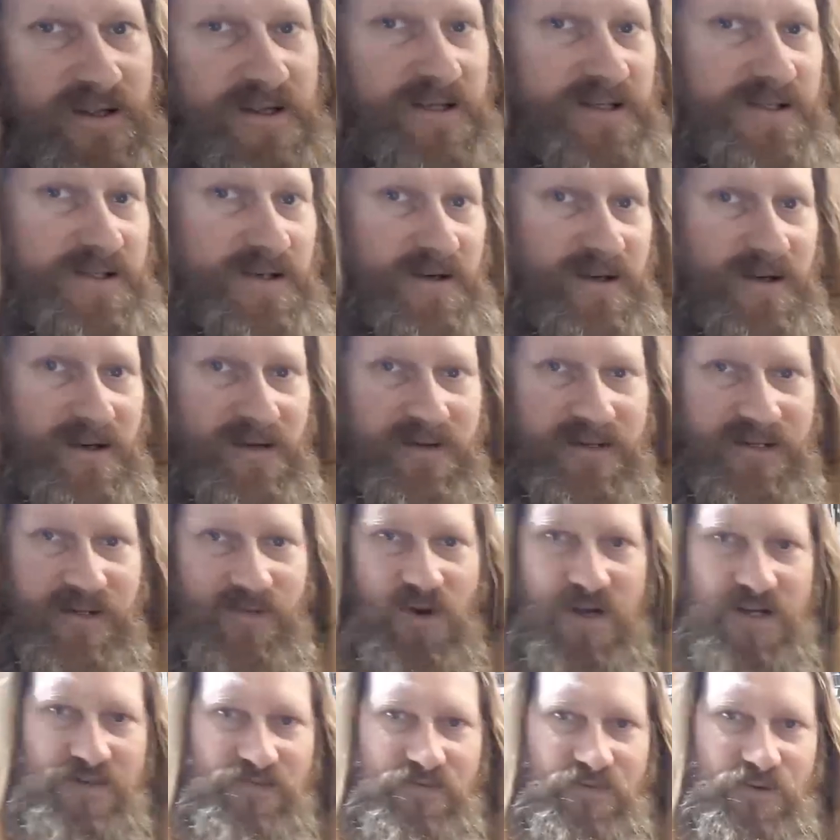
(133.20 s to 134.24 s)
So I got this
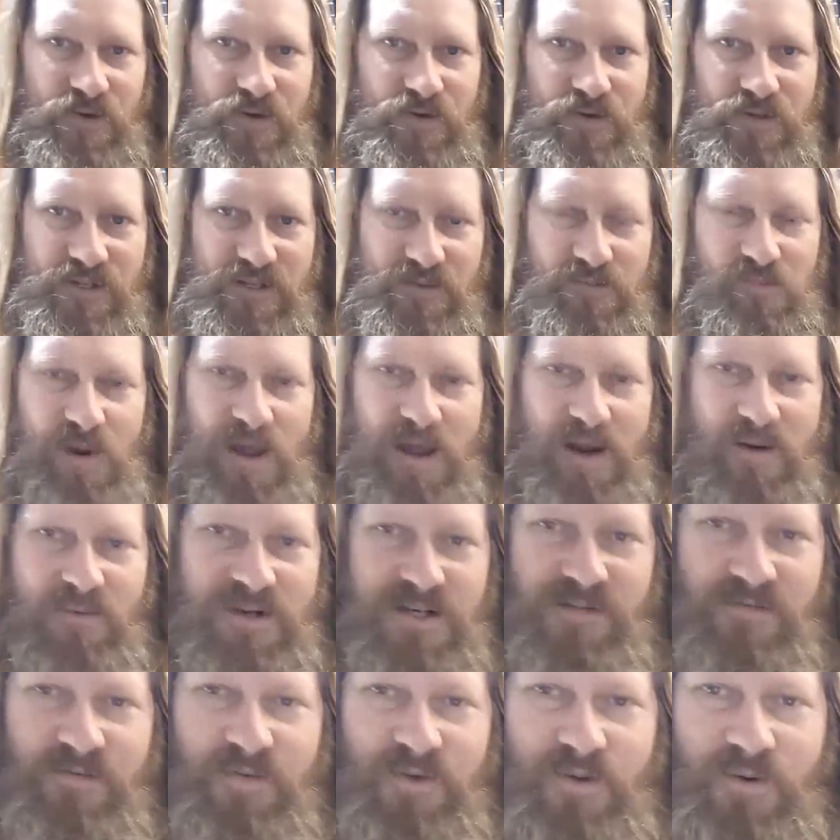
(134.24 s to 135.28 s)
Westfield, this black
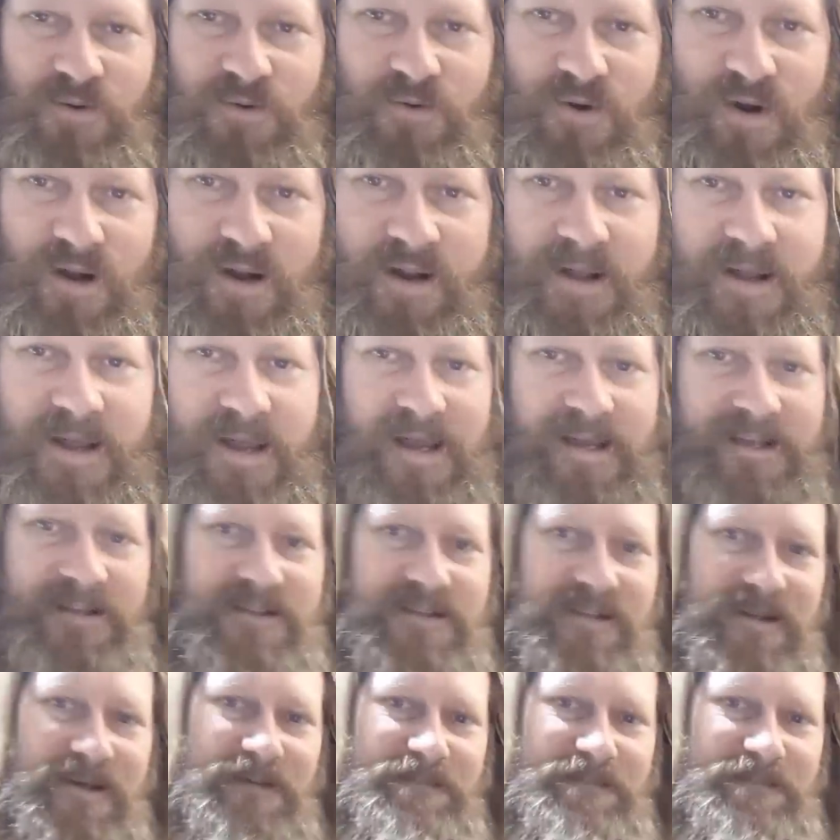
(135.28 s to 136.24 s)
Westfield, right, and